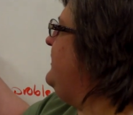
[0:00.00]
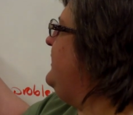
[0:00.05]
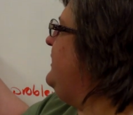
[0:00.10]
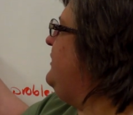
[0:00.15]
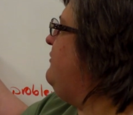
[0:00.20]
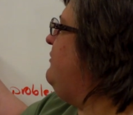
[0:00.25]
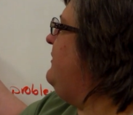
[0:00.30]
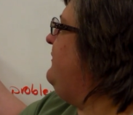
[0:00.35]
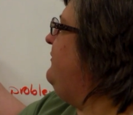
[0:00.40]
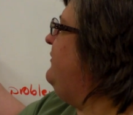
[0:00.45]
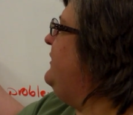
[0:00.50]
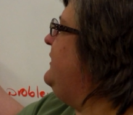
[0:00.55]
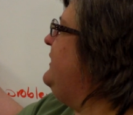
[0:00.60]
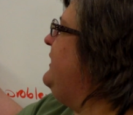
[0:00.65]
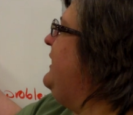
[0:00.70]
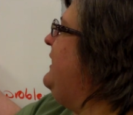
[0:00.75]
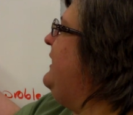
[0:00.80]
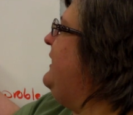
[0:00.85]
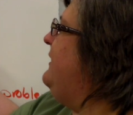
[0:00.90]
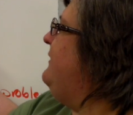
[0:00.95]

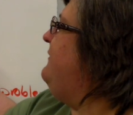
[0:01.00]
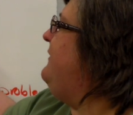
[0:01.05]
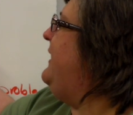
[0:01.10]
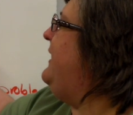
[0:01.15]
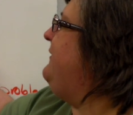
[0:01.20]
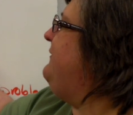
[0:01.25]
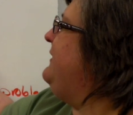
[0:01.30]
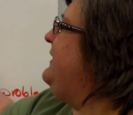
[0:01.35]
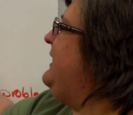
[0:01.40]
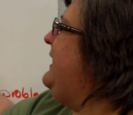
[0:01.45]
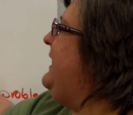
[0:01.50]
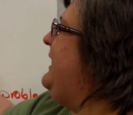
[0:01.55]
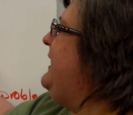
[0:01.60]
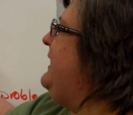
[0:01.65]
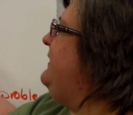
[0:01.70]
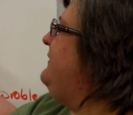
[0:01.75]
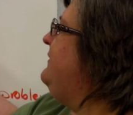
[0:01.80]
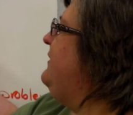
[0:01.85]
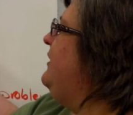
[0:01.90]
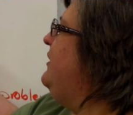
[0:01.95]
equivalent of having
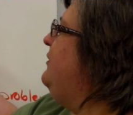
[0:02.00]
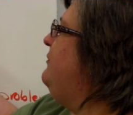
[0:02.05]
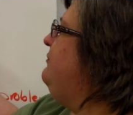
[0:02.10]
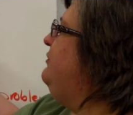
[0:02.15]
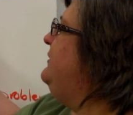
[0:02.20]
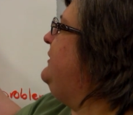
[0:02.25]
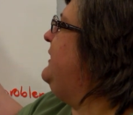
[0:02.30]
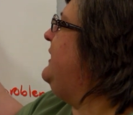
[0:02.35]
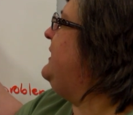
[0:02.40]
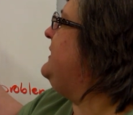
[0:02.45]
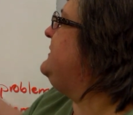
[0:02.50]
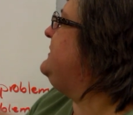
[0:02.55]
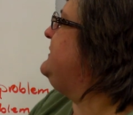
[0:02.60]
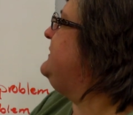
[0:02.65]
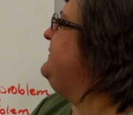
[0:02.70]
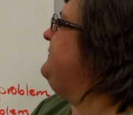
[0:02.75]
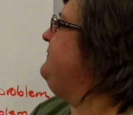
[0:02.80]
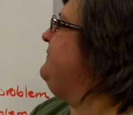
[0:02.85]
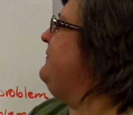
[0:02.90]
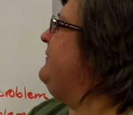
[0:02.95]
8
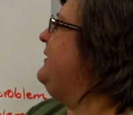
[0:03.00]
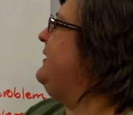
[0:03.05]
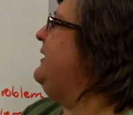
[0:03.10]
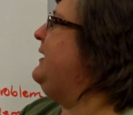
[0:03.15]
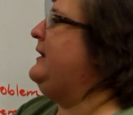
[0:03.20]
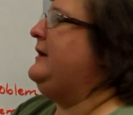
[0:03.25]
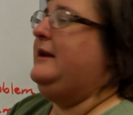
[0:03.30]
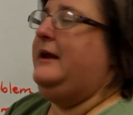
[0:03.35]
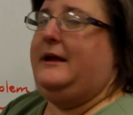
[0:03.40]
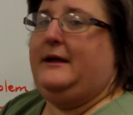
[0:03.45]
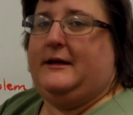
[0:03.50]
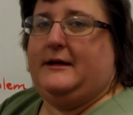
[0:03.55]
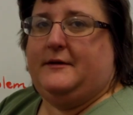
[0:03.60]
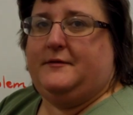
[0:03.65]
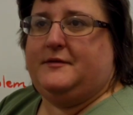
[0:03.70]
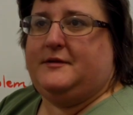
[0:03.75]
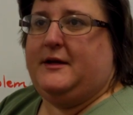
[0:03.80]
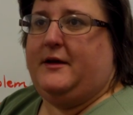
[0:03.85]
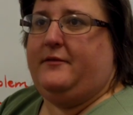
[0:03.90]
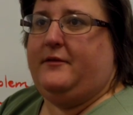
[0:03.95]
plus a
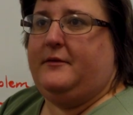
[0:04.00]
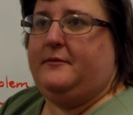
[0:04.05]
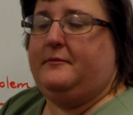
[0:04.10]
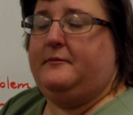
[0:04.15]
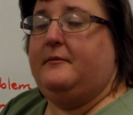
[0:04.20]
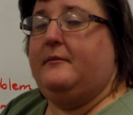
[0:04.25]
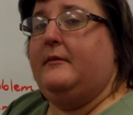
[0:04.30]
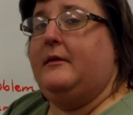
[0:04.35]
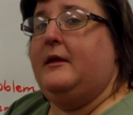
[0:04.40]
negative 7.